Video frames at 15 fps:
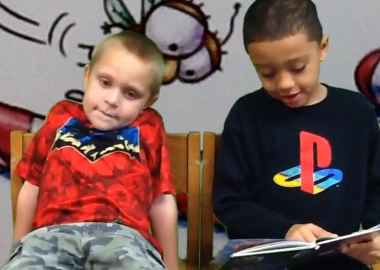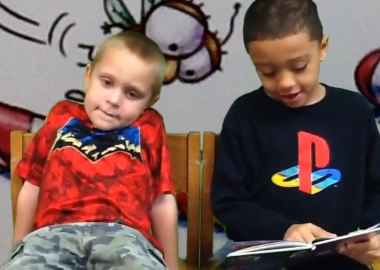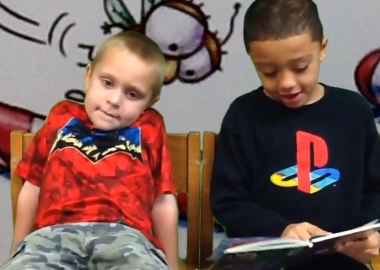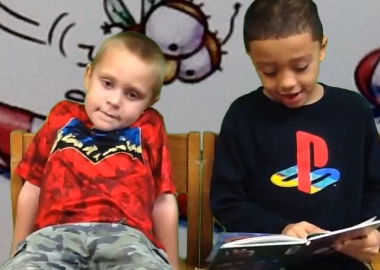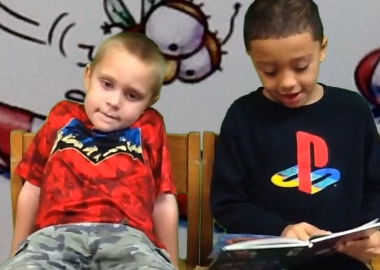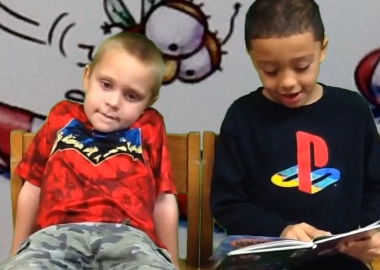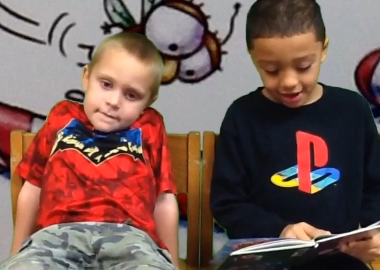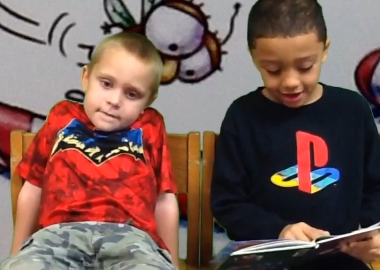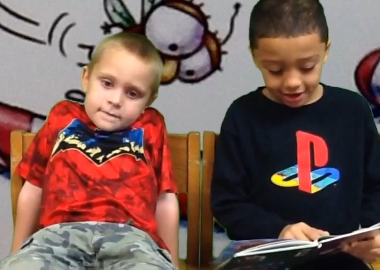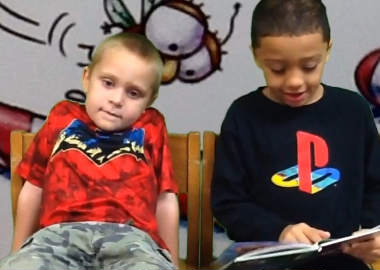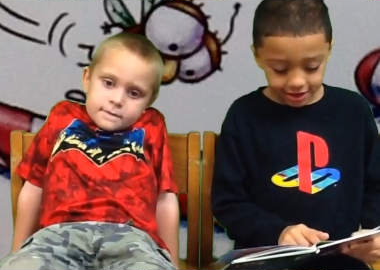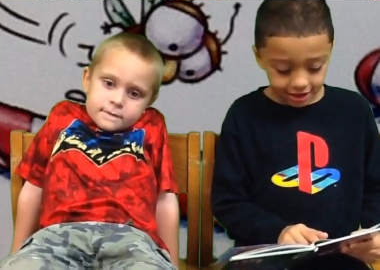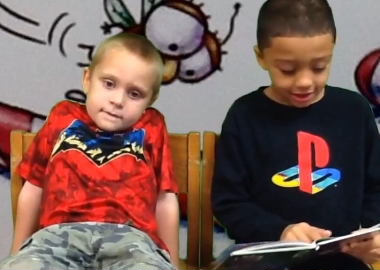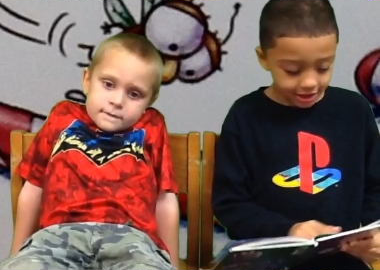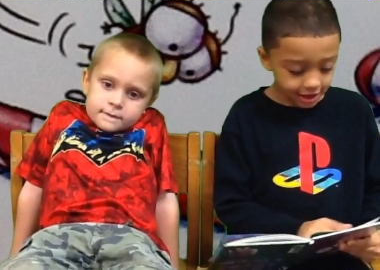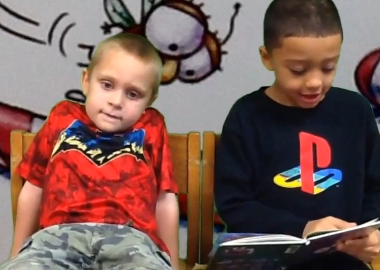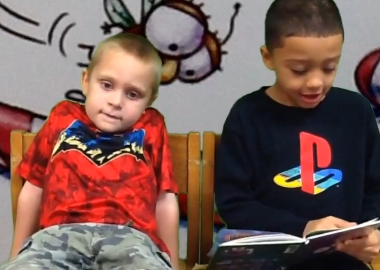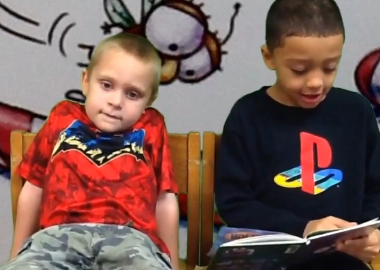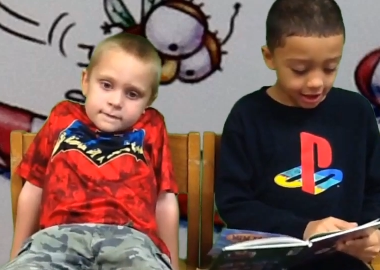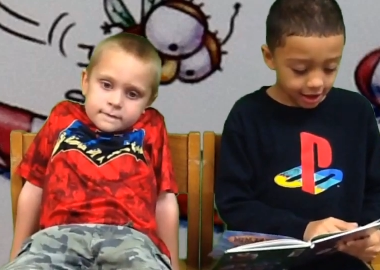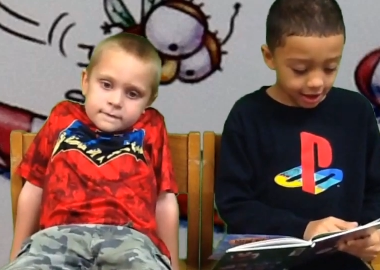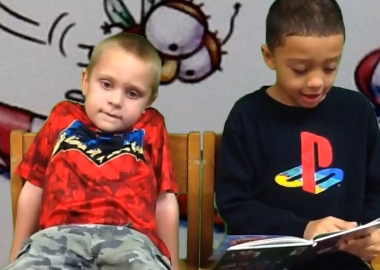Speaker 1: and
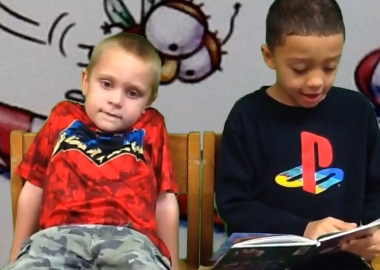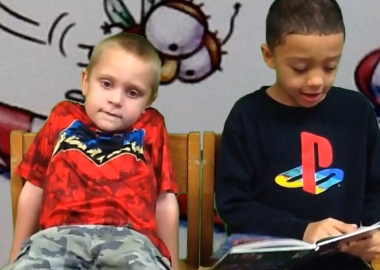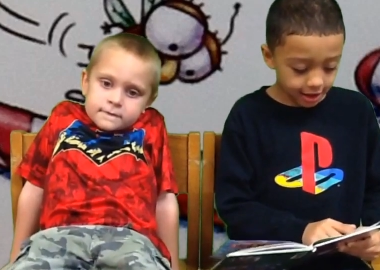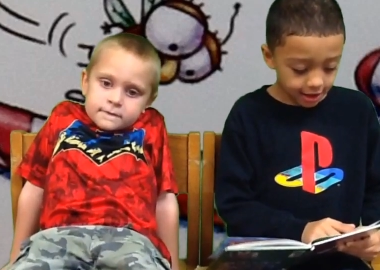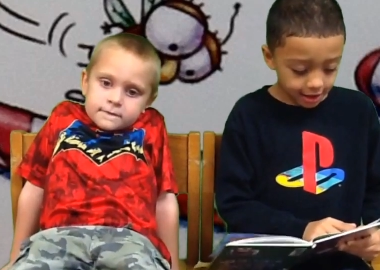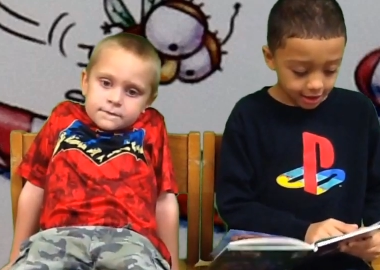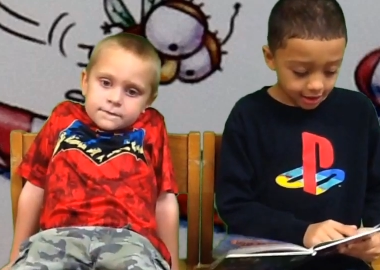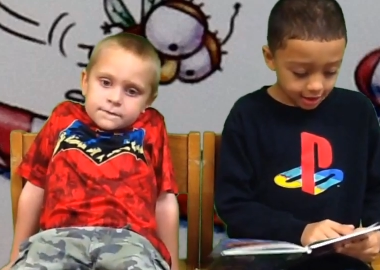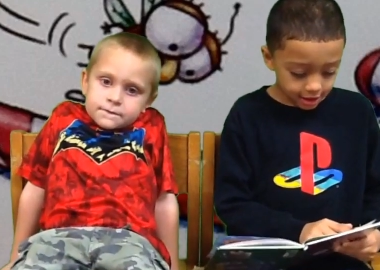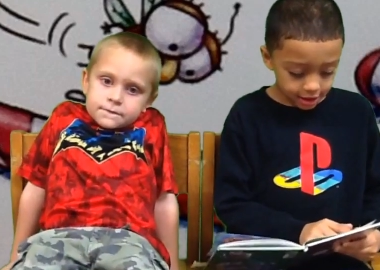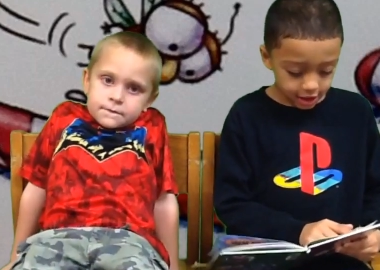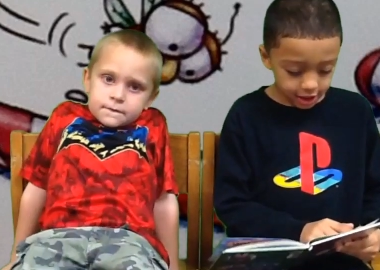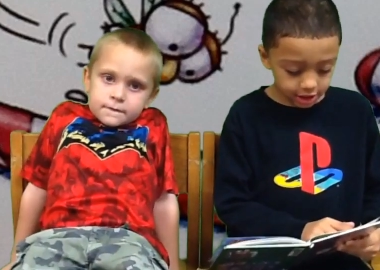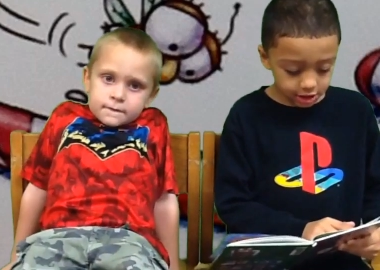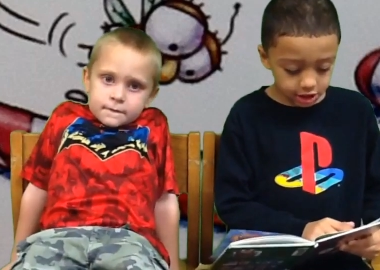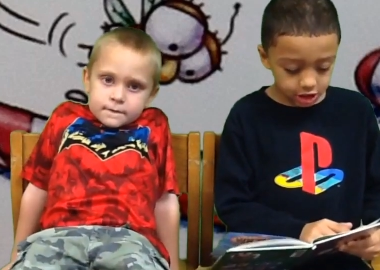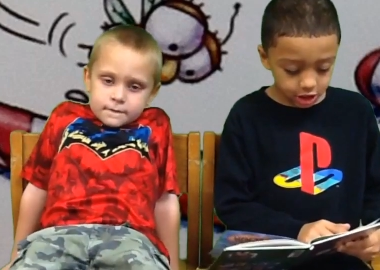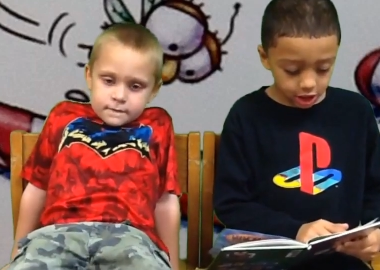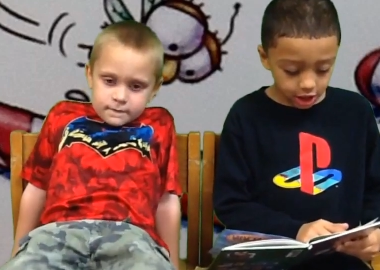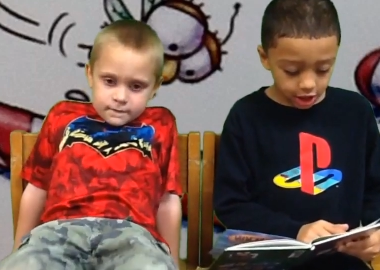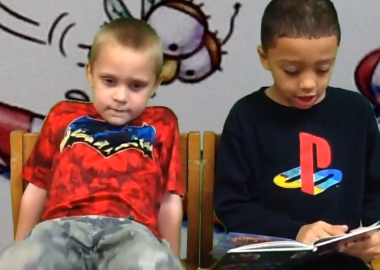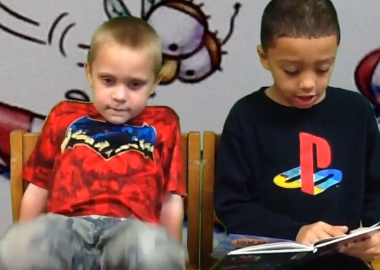the
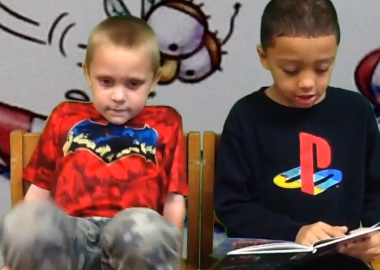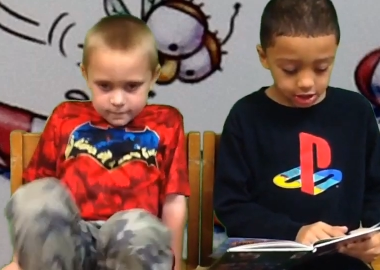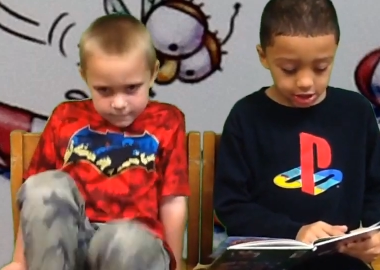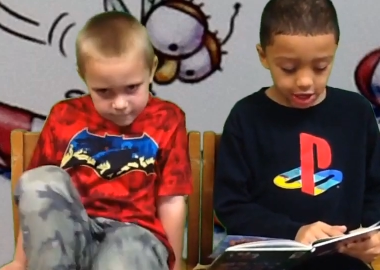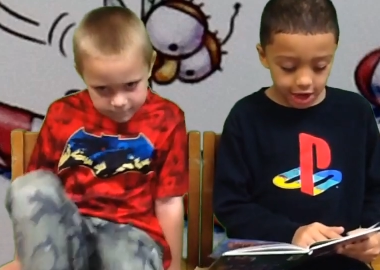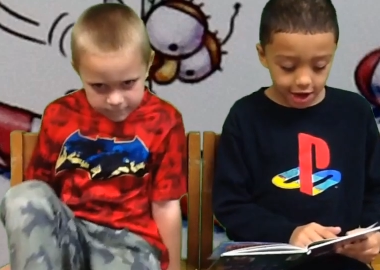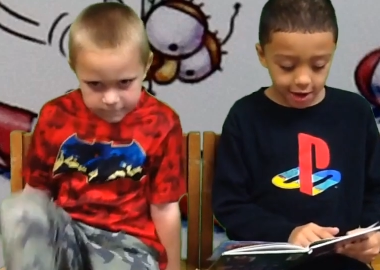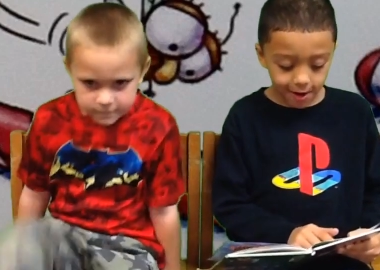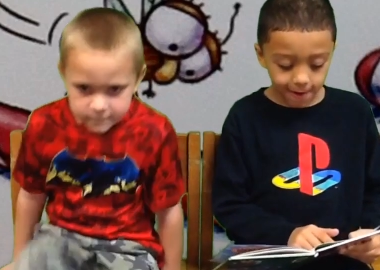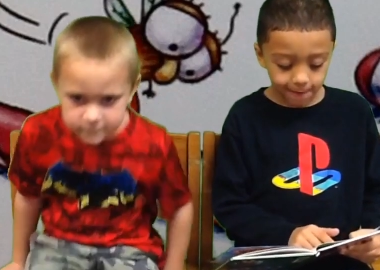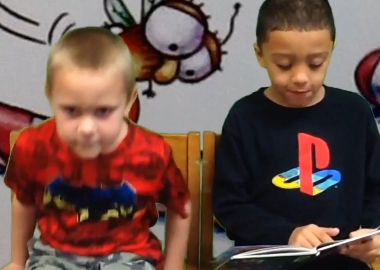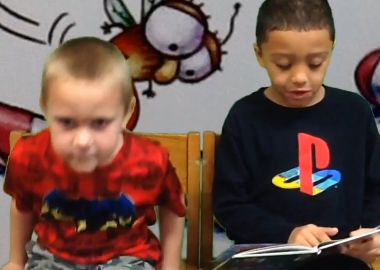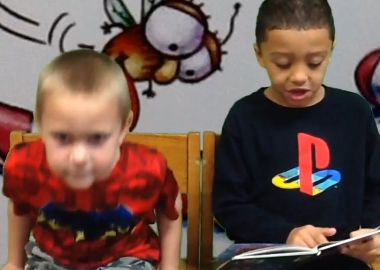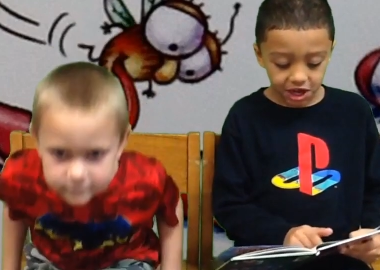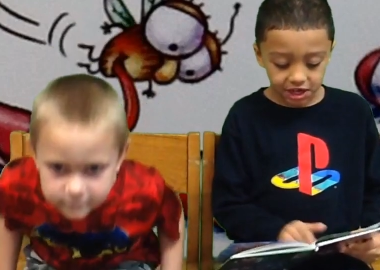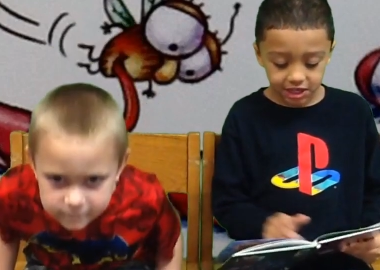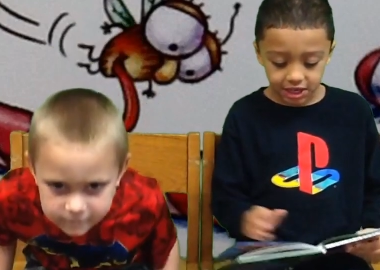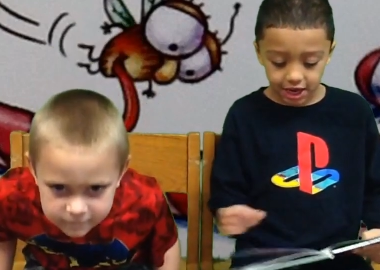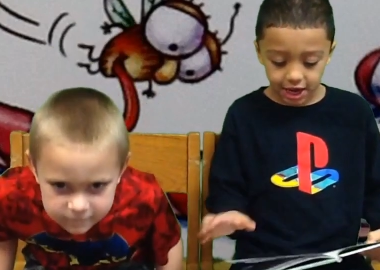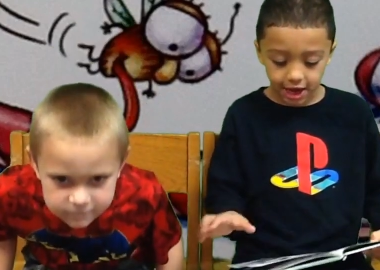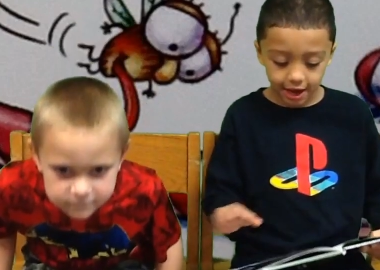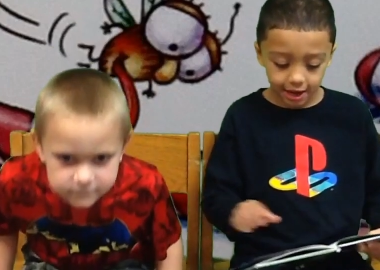ninja saved the
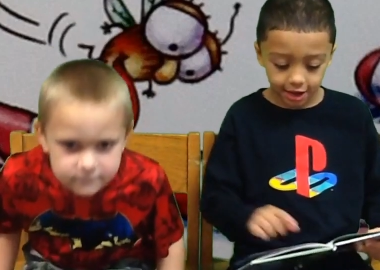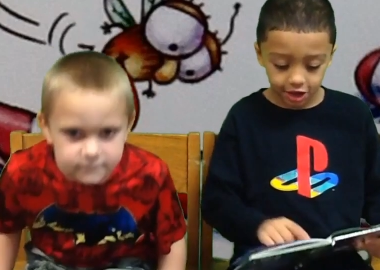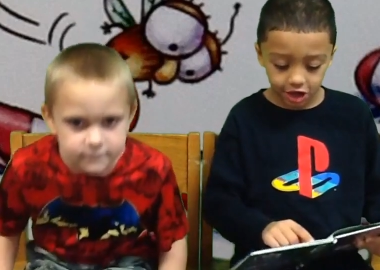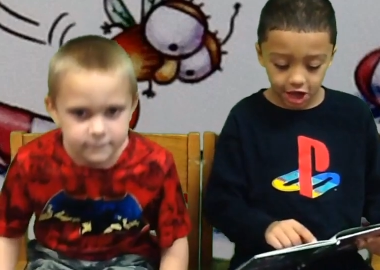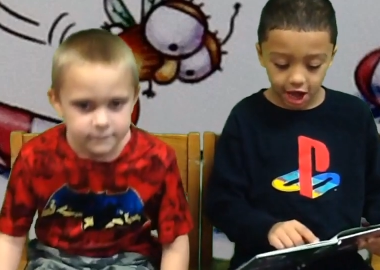day.